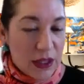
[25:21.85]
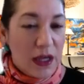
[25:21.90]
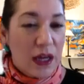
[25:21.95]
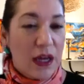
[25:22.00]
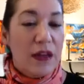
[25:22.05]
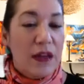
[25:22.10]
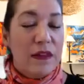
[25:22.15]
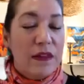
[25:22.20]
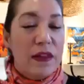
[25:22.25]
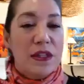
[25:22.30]

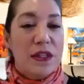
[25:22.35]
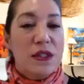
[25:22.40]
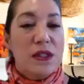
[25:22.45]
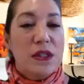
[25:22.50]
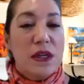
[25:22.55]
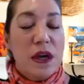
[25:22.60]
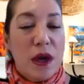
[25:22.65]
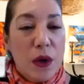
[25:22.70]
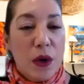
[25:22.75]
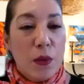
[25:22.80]
And that's
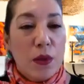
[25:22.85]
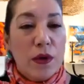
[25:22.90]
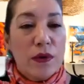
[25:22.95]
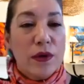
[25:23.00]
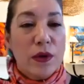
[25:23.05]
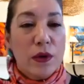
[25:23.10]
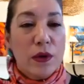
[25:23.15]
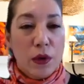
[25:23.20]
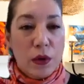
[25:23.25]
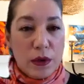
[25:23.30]
what the
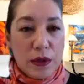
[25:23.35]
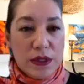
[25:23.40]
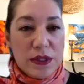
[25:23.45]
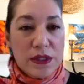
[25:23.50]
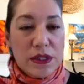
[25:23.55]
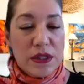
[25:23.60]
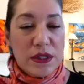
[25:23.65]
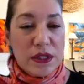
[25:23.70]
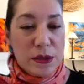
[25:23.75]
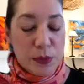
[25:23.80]
goal is
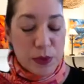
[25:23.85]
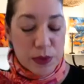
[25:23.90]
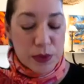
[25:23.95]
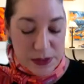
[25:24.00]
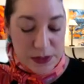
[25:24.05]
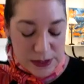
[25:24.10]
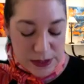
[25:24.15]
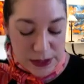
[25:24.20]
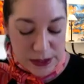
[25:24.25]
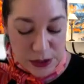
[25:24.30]
in this
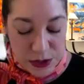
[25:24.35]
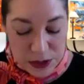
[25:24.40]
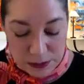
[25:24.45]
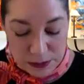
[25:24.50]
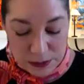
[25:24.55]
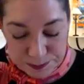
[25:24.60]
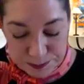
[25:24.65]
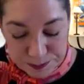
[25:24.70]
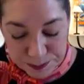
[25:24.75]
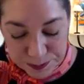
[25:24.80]
presentation.